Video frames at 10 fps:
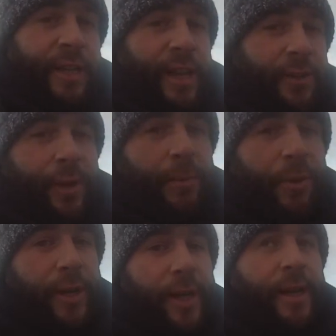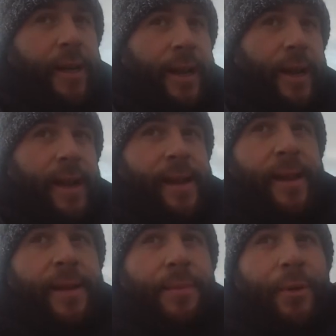That's what I'm looking at,
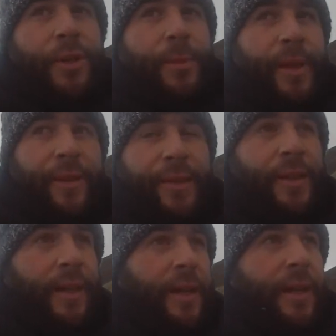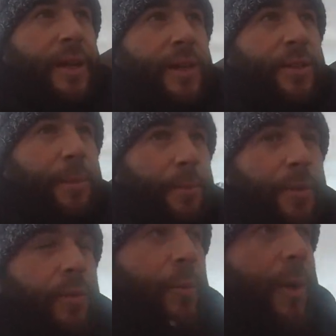possibly having something
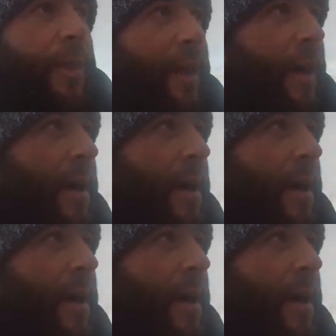to do with that,